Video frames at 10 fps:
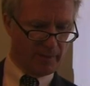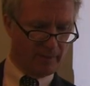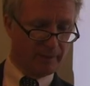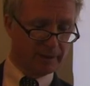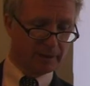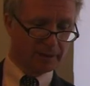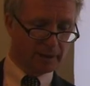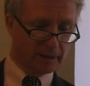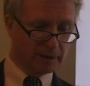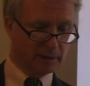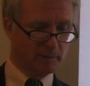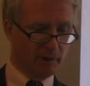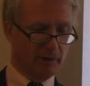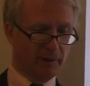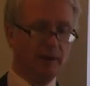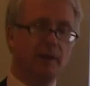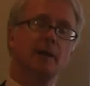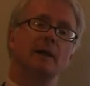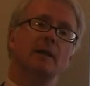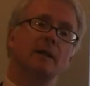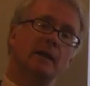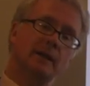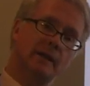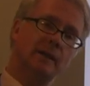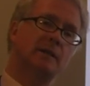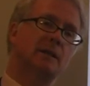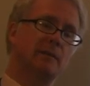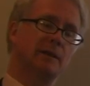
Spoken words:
This consensus building needs to be